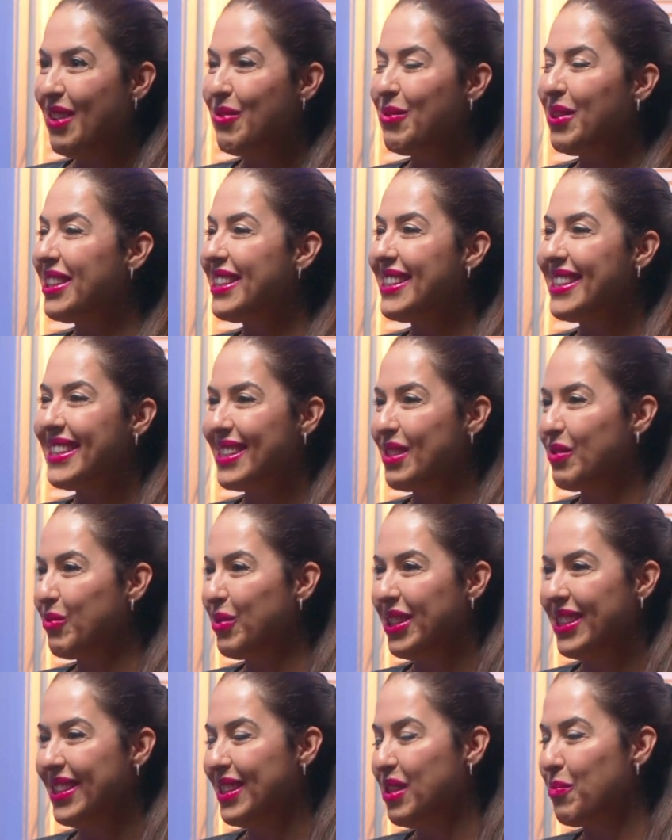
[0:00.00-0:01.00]
what does
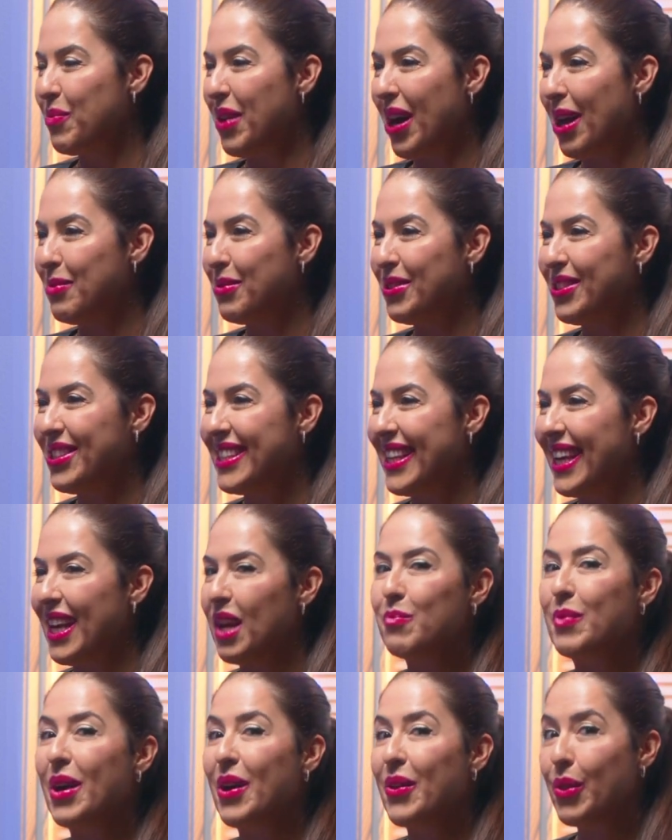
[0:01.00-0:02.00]
what does the Bible say
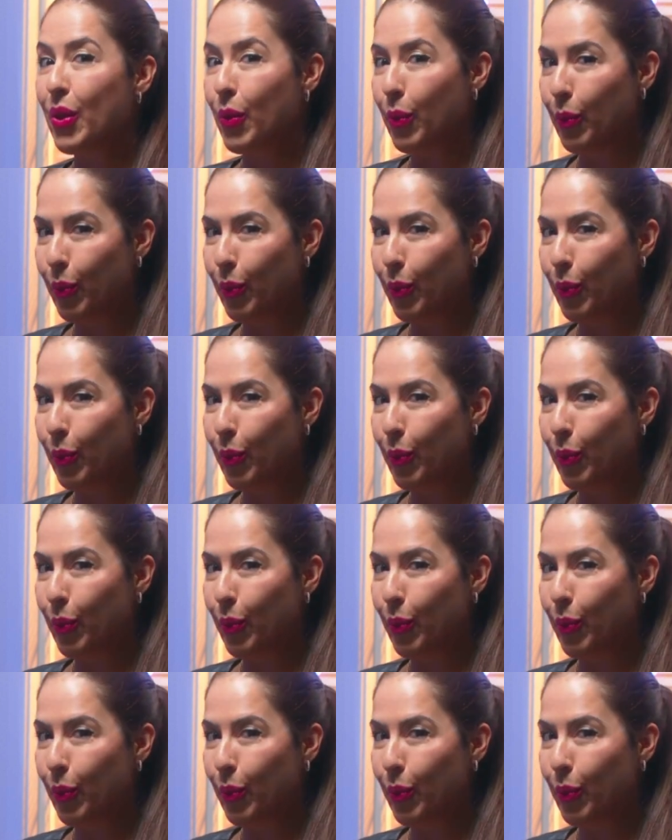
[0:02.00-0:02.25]
about the